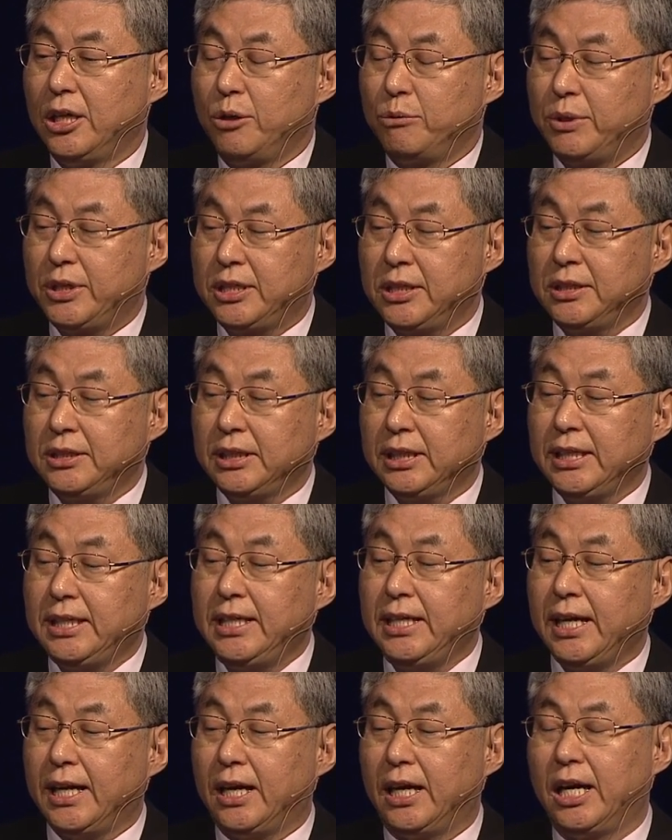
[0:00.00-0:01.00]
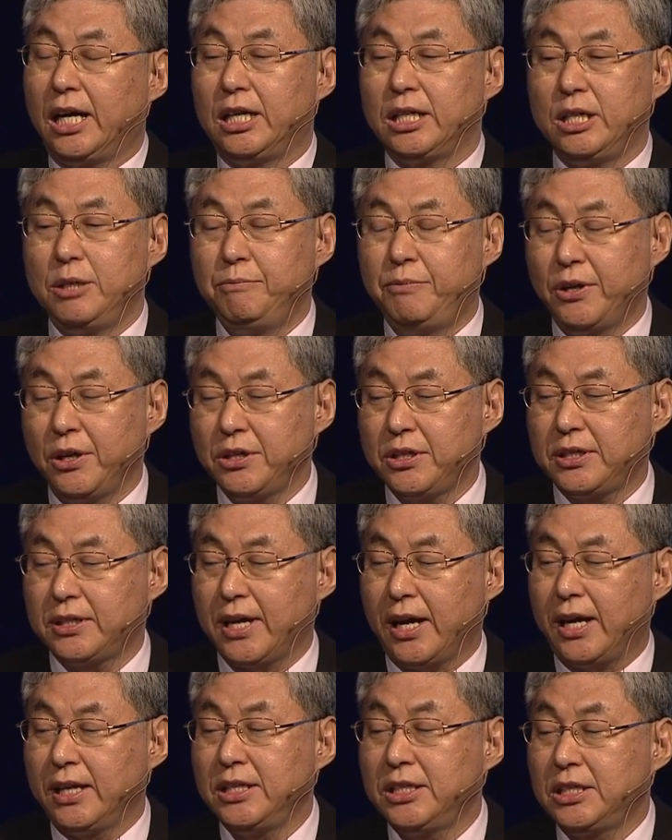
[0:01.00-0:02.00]
Recently, inference
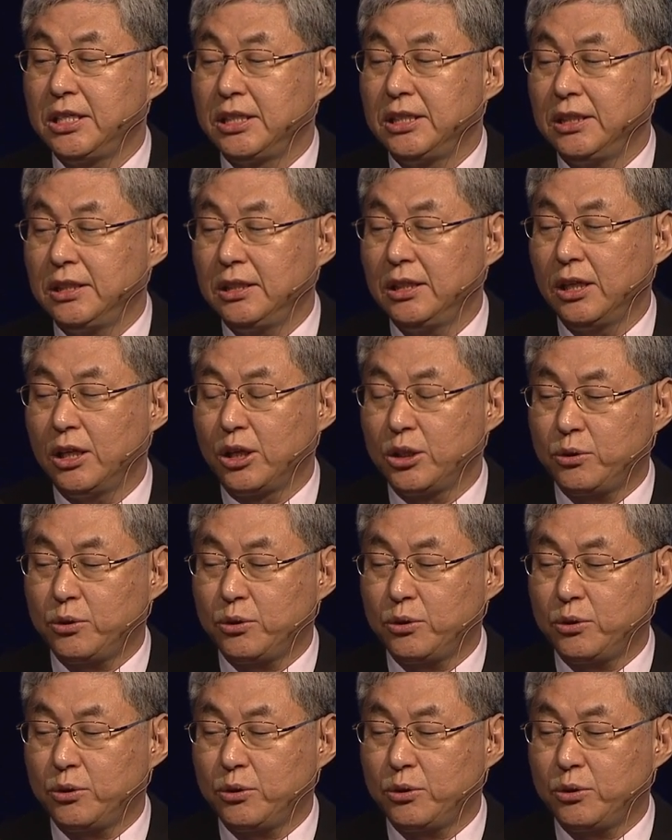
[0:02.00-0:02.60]
engine